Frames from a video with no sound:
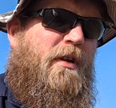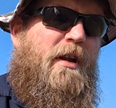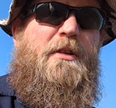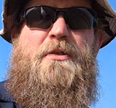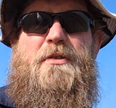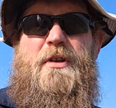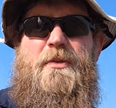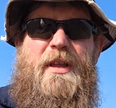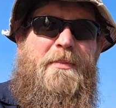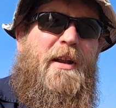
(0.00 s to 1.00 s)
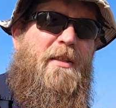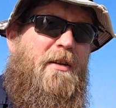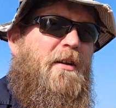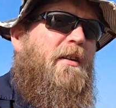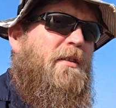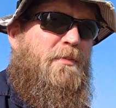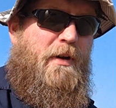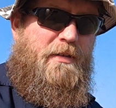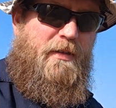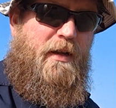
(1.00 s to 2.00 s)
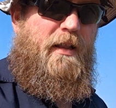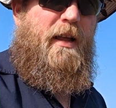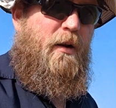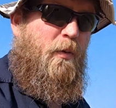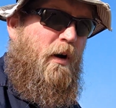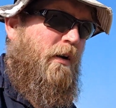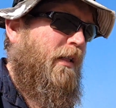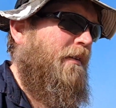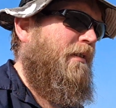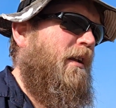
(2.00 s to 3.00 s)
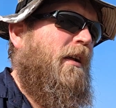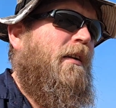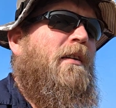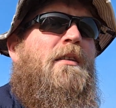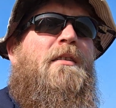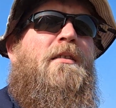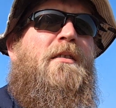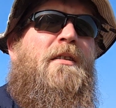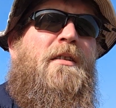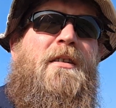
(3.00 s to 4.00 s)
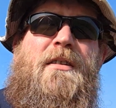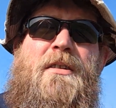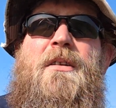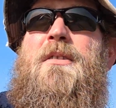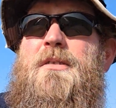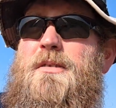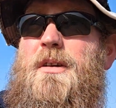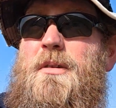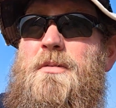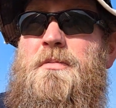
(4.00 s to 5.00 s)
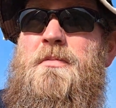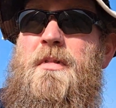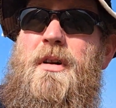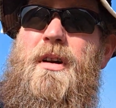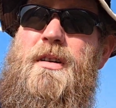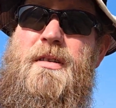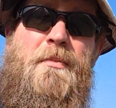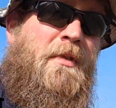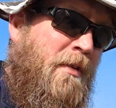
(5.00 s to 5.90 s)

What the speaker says: than an inch or so deep into the dirt, it's probably still got a lot of water left in it. So, awesome.